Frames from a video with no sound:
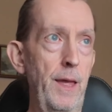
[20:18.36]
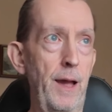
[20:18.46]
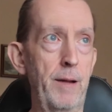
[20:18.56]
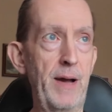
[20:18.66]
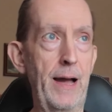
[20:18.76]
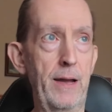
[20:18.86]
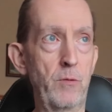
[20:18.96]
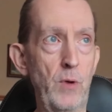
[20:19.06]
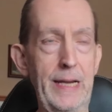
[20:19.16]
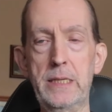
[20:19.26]
Am I
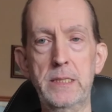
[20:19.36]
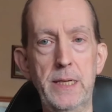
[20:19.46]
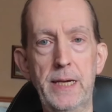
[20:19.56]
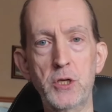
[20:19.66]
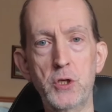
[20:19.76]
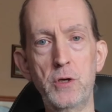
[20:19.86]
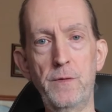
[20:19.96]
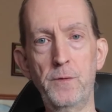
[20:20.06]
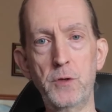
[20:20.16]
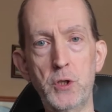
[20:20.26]
right to get so
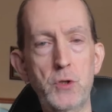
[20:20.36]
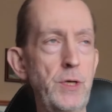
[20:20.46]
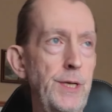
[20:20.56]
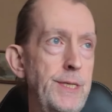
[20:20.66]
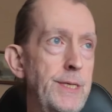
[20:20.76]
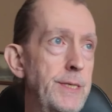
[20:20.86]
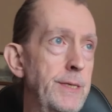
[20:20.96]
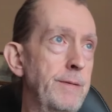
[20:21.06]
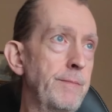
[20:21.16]
frustrated